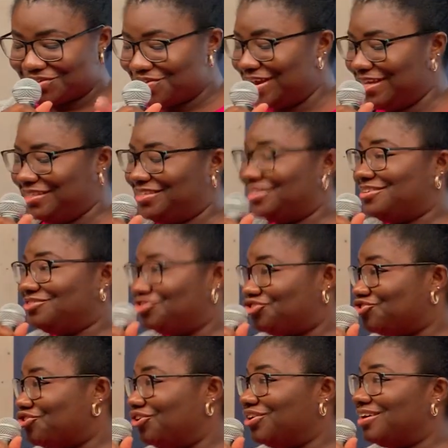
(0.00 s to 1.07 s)
greater and
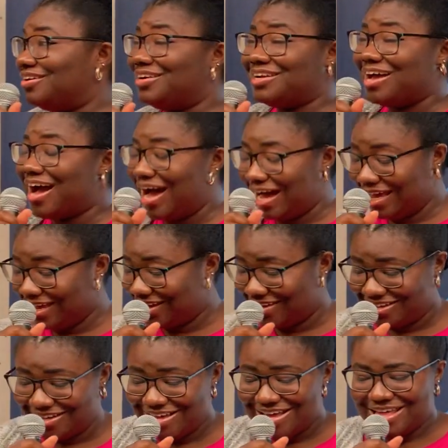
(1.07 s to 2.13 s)
stronger and
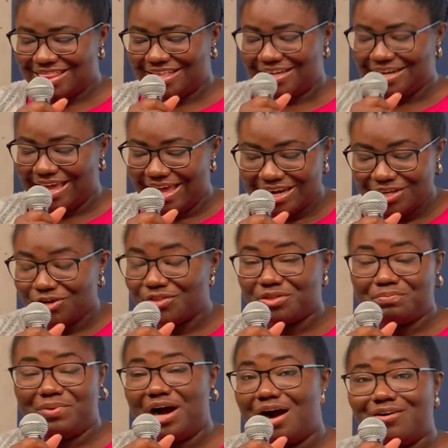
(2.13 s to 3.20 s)
higher than any other
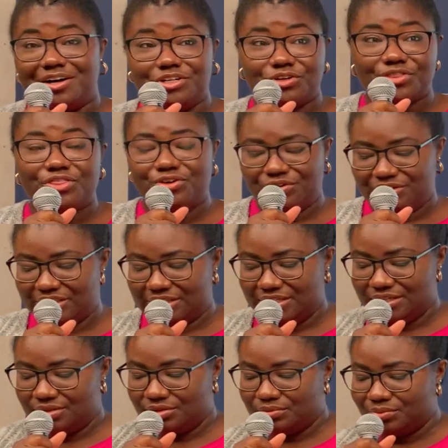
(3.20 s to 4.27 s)
power and authority
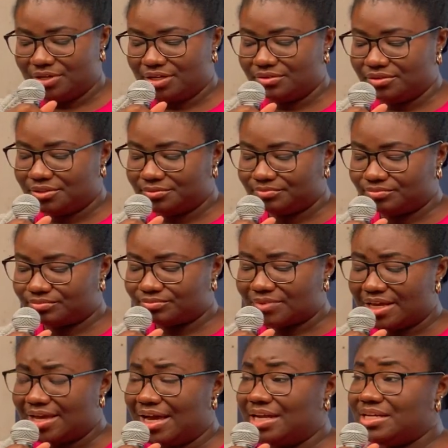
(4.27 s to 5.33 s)
in the world.
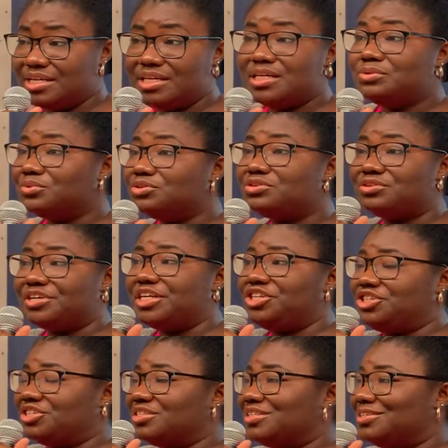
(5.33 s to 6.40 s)
And he will
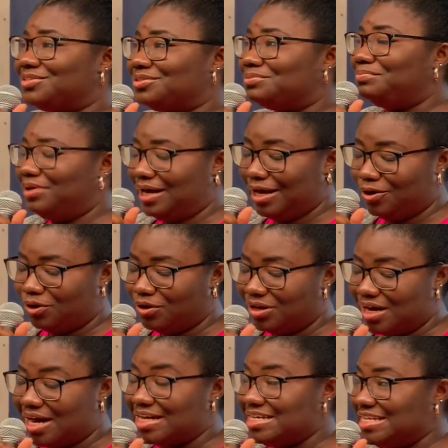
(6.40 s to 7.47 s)
graciously supply all
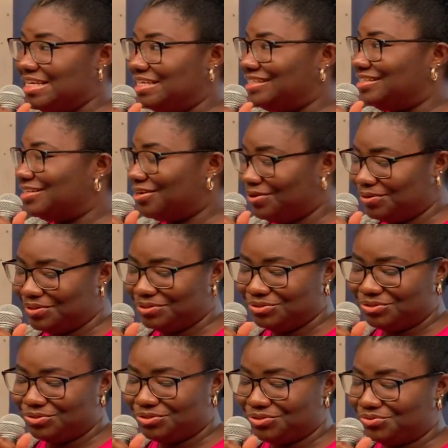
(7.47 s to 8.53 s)
our needs according
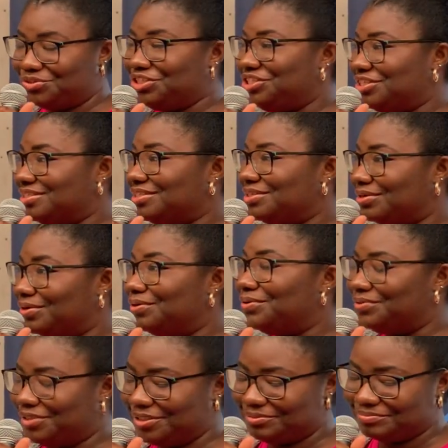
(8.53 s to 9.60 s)
to his riches and
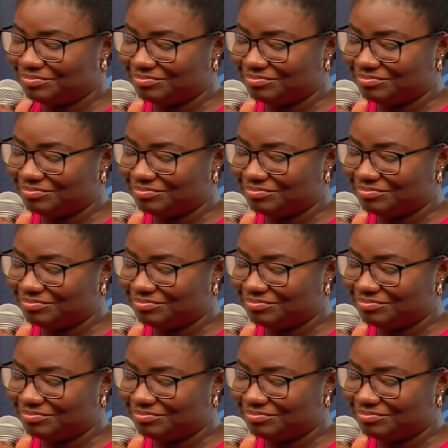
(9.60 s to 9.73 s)
glory.